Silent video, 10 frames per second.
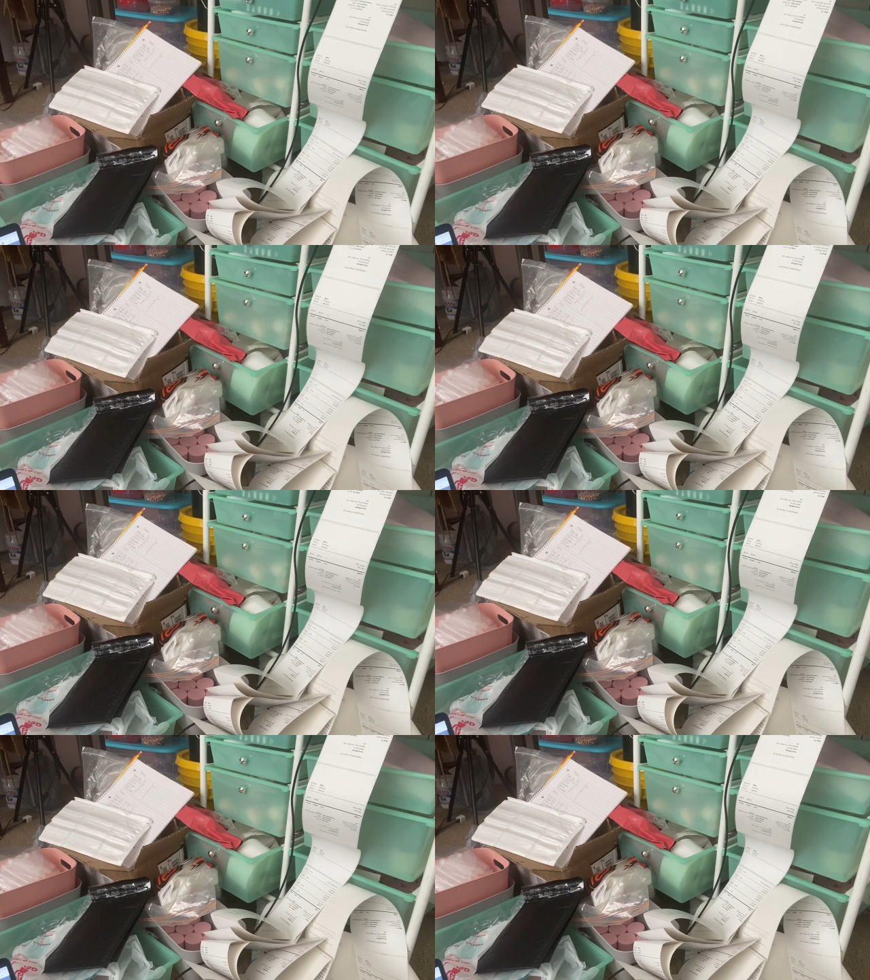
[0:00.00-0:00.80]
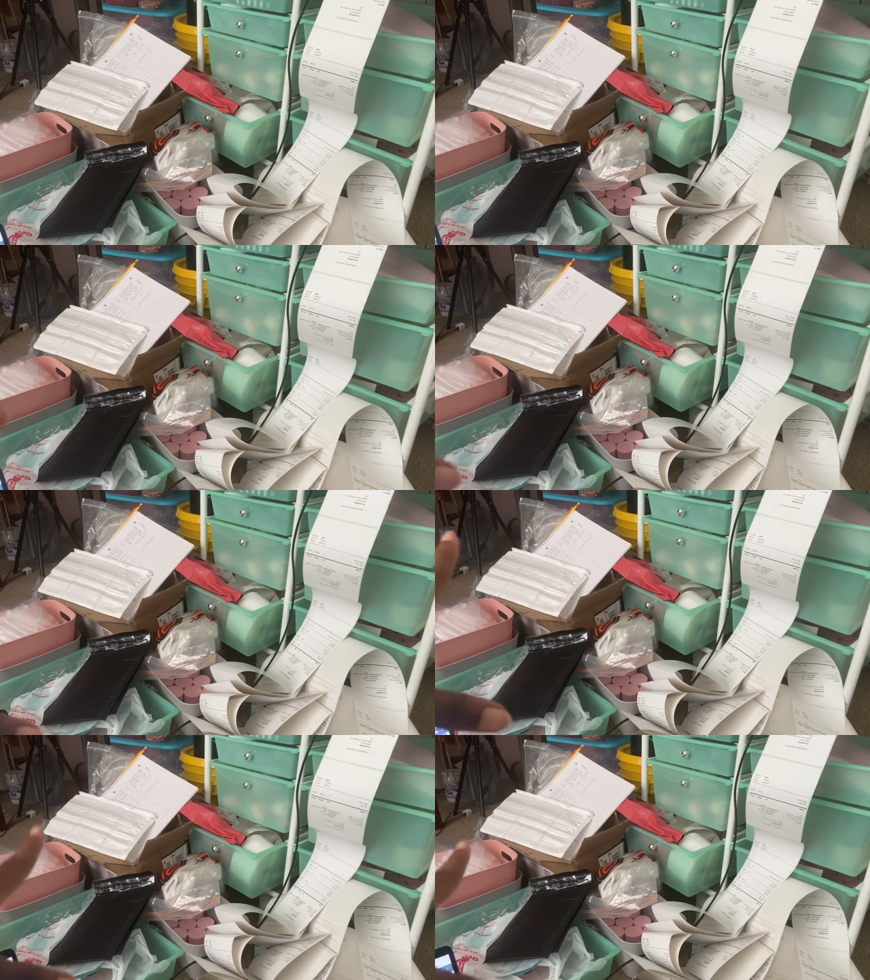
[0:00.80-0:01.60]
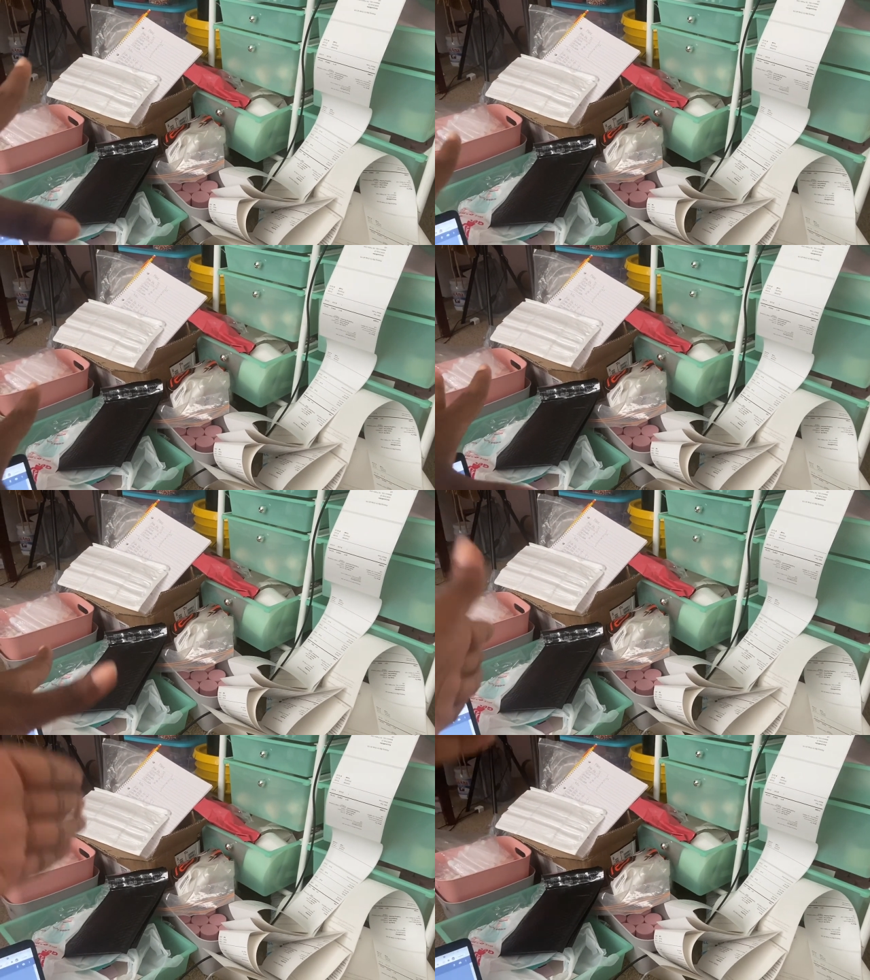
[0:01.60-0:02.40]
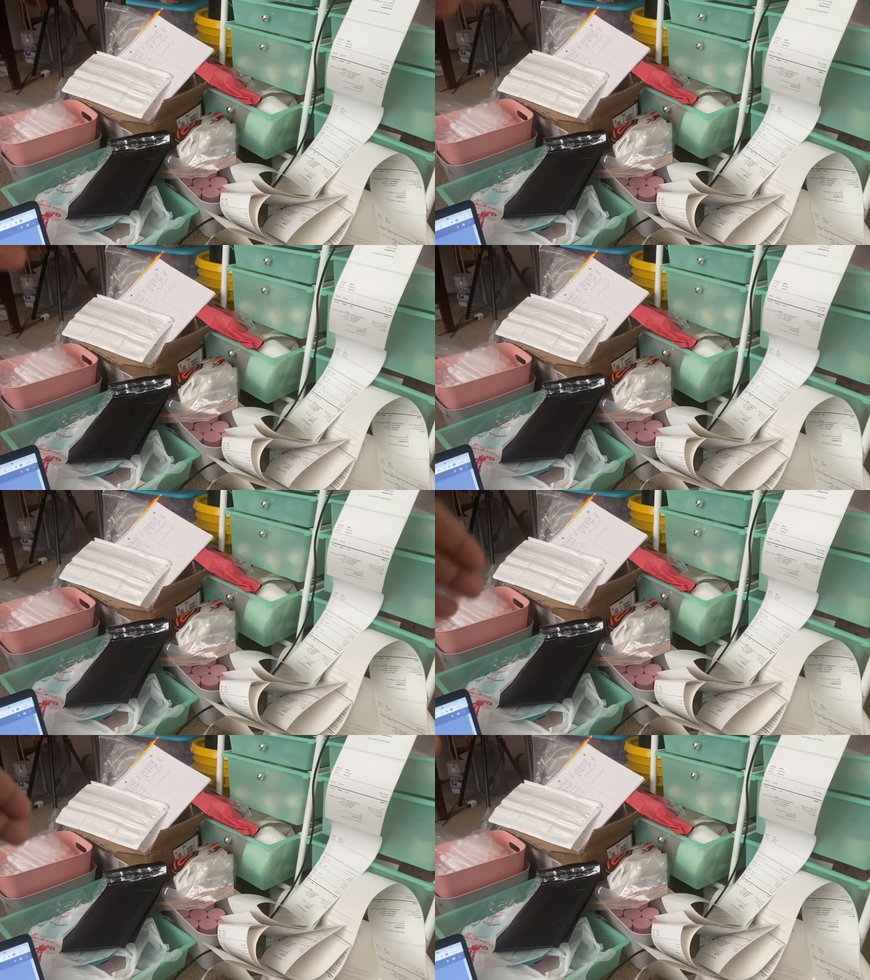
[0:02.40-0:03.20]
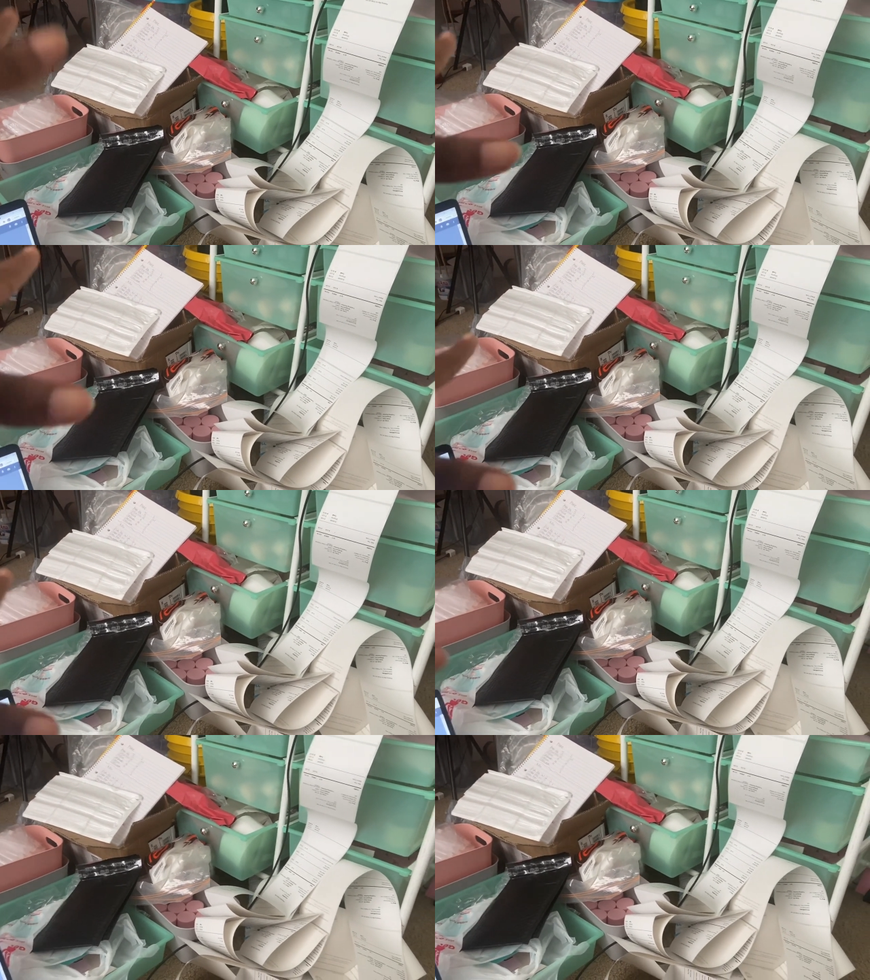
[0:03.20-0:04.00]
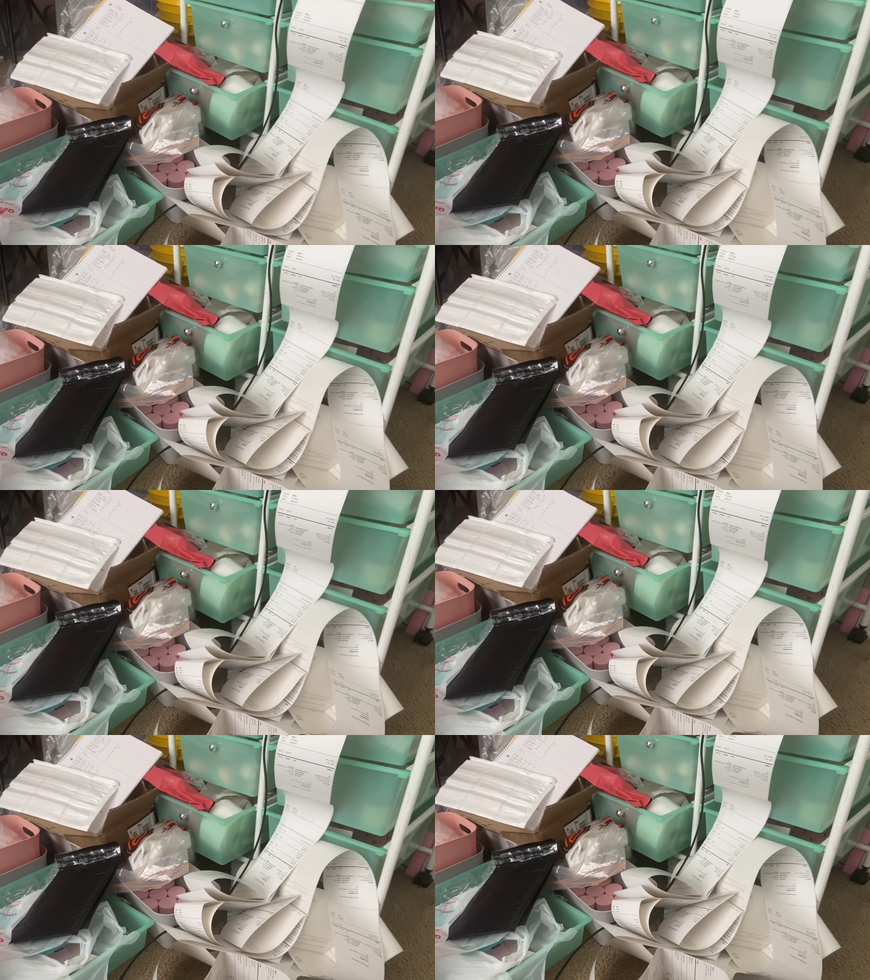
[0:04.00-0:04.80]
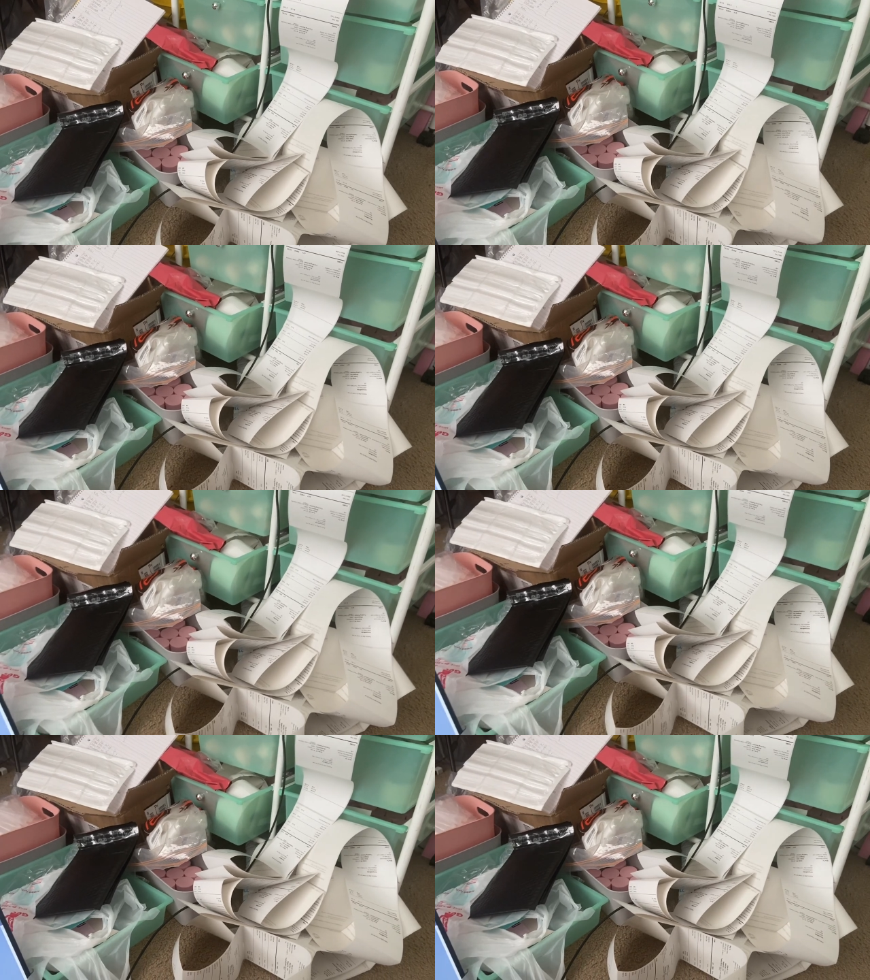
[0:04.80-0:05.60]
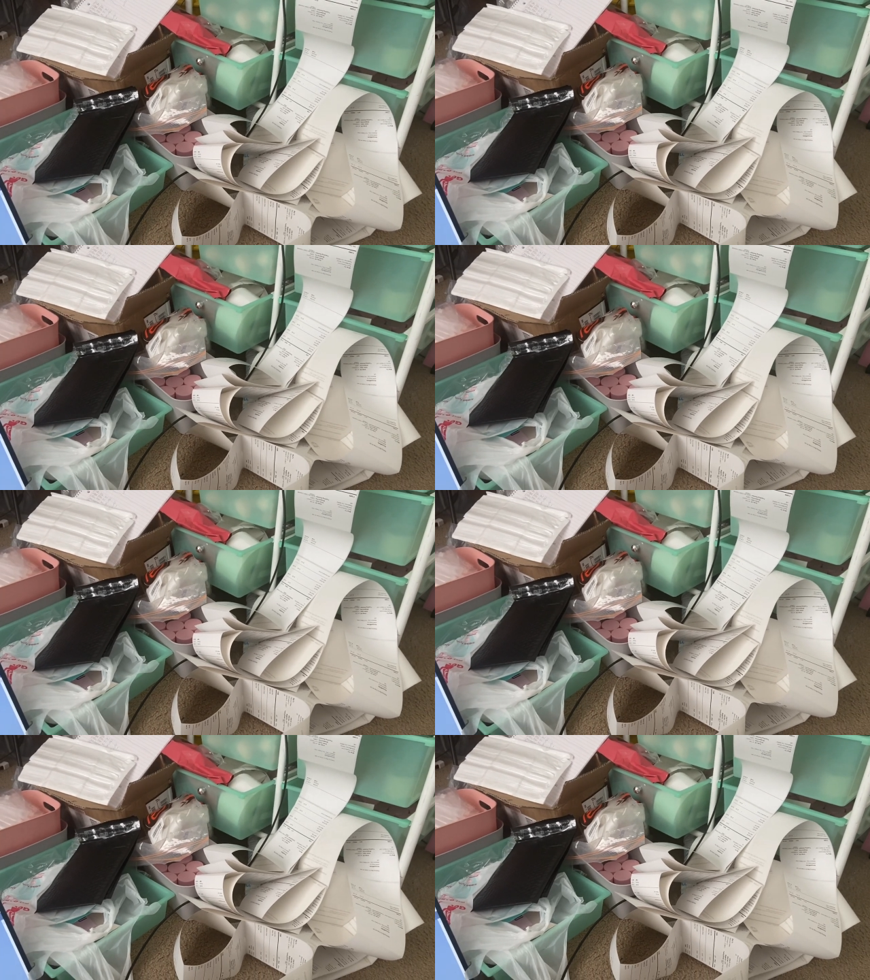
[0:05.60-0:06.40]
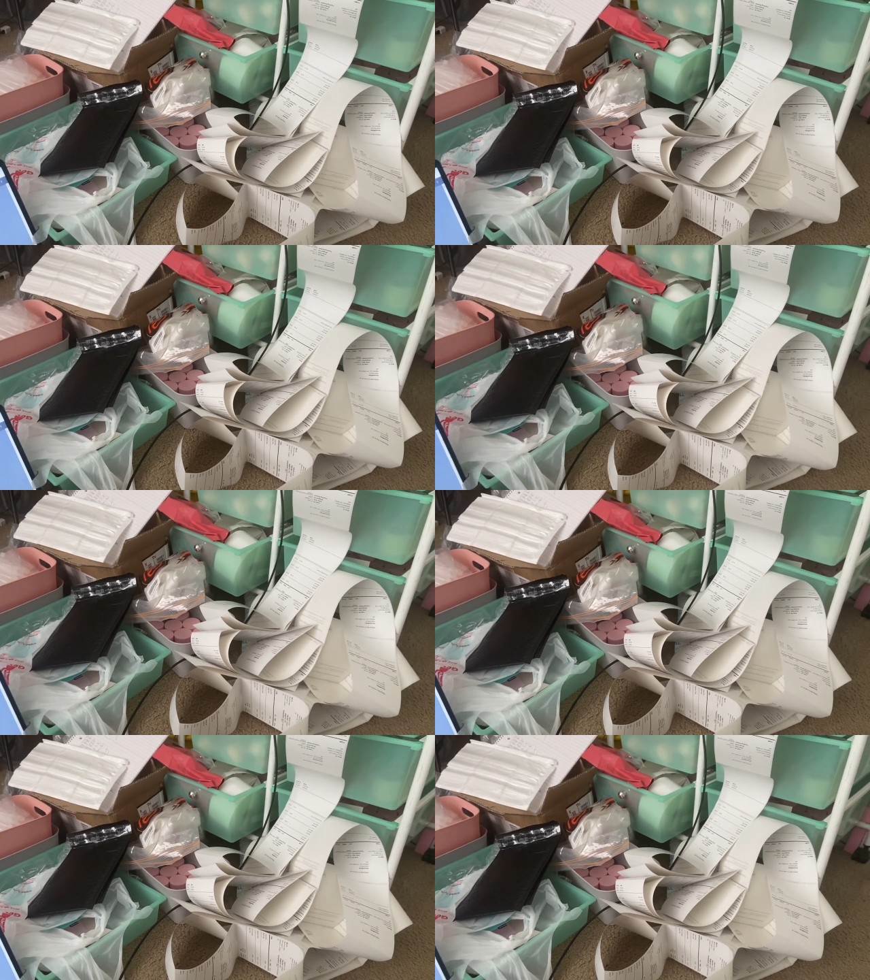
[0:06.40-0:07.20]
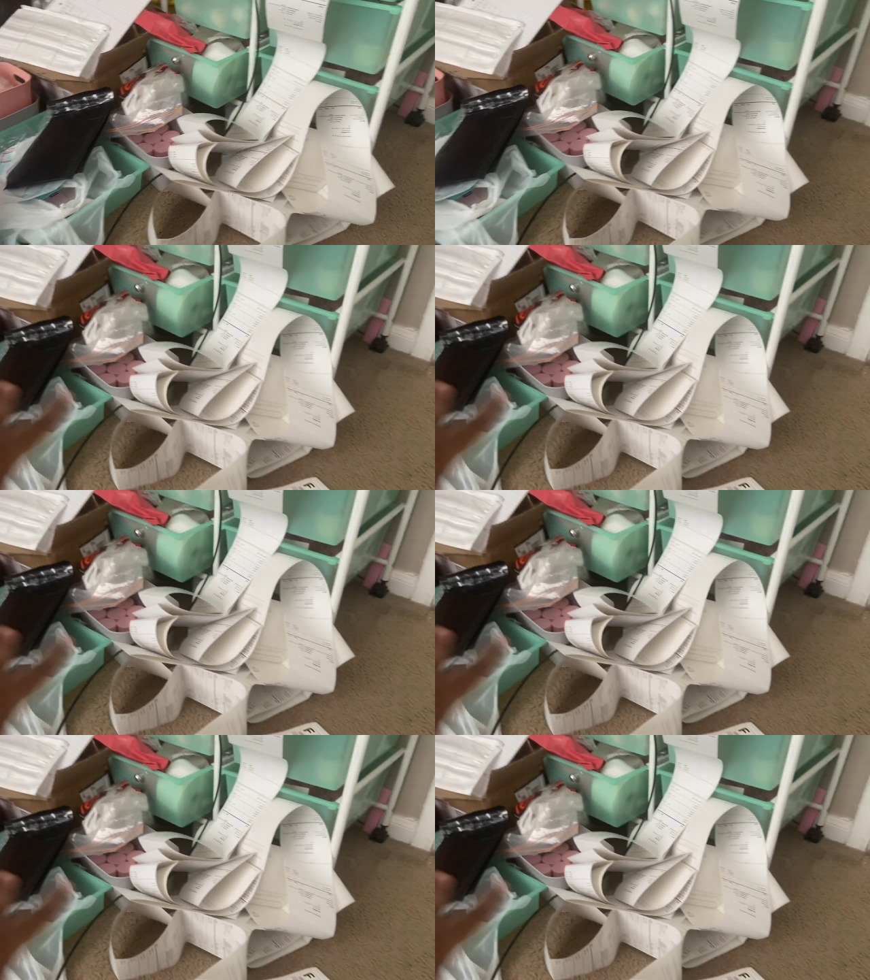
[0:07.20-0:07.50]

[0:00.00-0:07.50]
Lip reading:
Nobody's mouth can be seen.